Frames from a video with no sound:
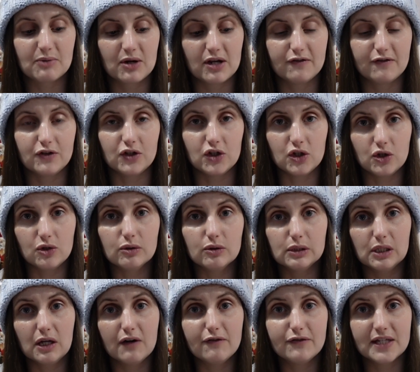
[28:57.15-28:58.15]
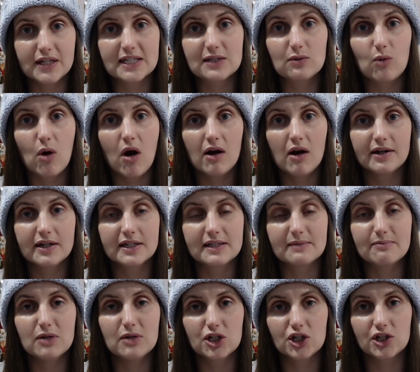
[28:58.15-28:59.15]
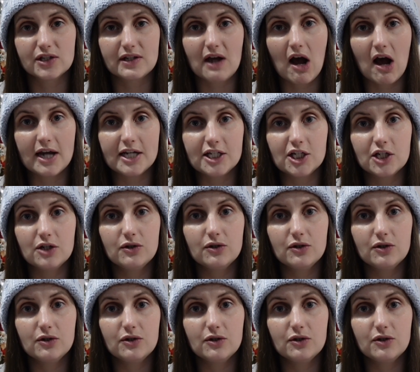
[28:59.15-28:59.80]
but if you love this one as much as I do,